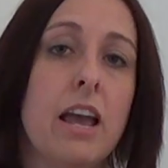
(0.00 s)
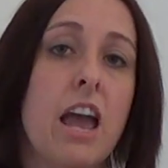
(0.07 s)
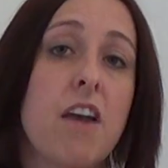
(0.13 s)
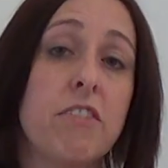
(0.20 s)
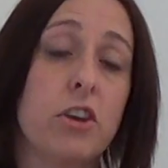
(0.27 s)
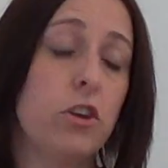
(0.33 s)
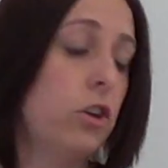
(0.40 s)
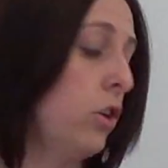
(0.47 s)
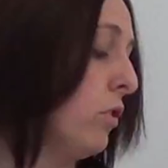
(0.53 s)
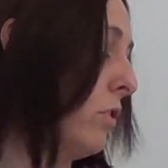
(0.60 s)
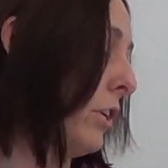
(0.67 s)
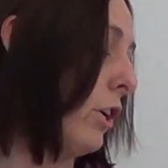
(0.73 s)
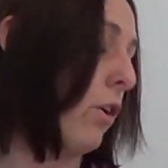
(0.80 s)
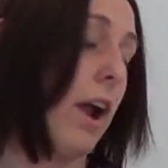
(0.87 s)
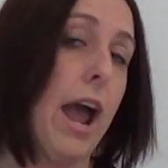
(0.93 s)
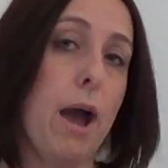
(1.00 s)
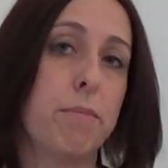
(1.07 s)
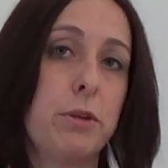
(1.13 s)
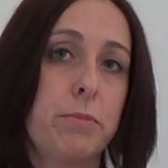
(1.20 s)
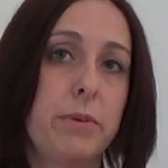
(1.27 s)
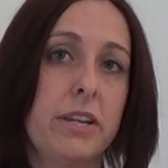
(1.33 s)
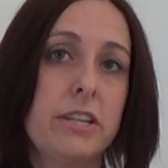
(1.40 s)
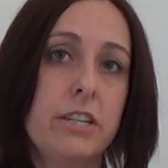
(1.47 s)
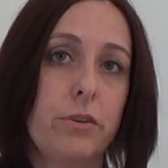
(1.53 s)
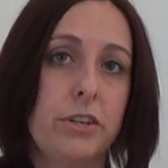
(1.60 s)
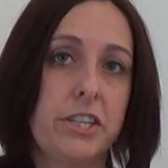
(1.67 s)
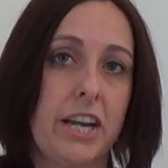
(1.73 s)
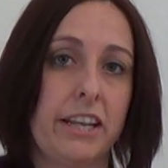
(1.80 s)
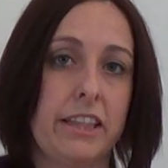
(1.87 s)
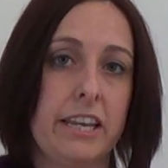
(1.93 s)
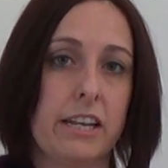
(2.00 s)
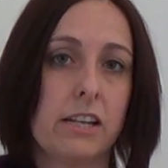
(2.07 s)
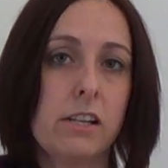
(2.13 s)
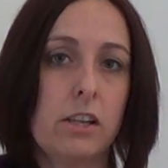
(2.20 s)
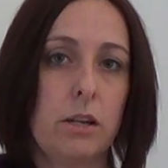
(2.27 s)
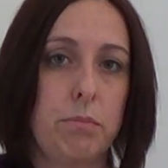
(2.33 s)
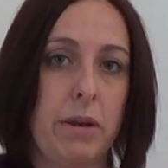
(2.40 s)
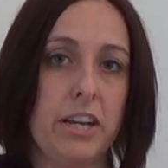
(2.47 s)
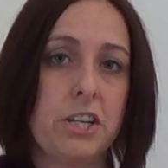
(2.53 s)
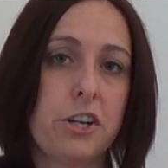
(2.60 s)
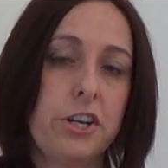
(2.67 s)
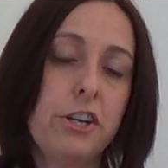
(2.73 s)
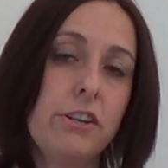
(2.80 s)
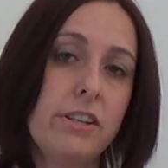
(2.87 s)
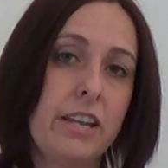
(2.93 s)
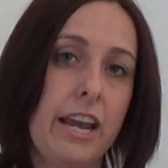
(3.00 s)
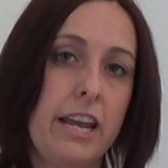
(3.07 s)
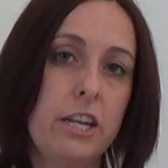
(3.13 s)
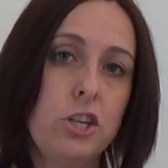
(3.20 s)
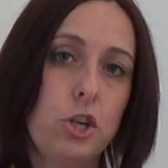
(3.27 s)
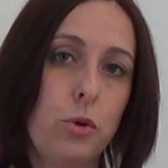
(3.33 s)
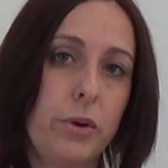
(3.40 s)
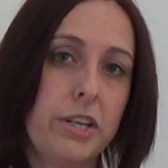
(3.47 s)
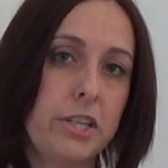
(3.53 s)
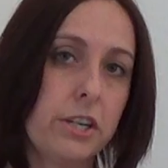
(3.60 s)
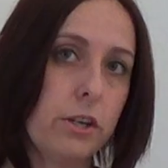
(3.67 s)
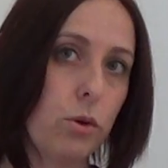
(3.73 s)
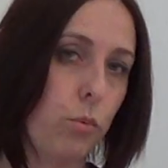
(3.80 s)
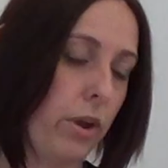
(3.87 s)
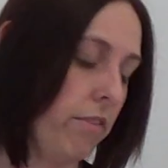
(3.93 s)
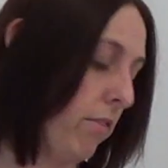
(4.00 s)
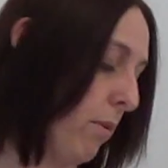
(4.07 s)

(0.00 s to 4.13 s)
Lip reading: If you use your abdomen to inject the insulin, make sure you stay 2 inches away